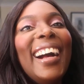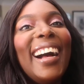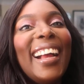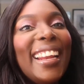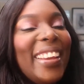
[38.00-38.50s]

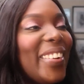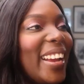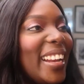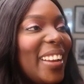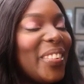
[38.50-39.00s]

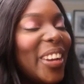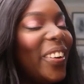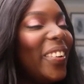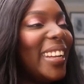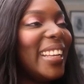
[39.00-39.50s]
Anyway, let me
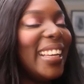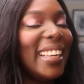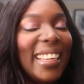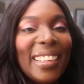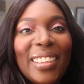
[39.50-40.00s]
go and
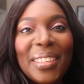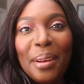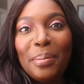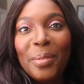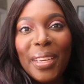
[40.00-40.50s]
eat because
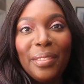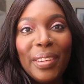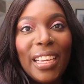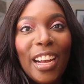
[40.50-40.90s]
I'm really, really